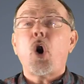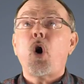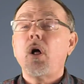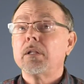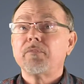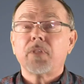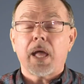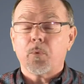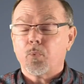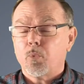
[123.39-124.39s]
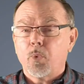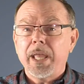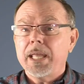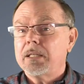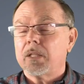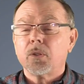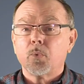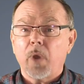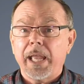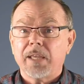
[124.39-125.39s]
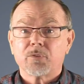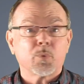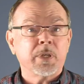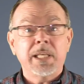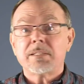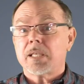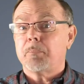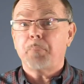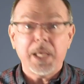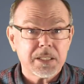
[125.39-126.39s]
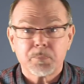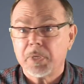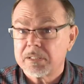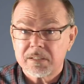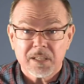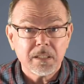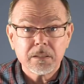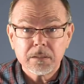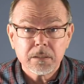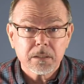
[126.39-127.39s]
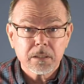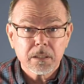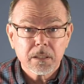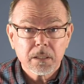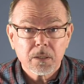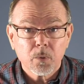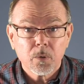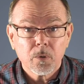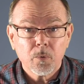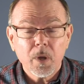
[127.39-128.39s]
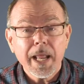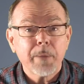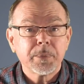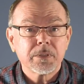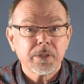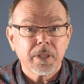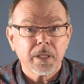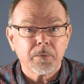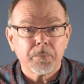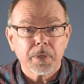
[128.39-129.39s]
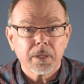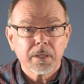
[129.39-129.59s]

all of the wind and the waves when he said, "Peace, be still"? What happened to them?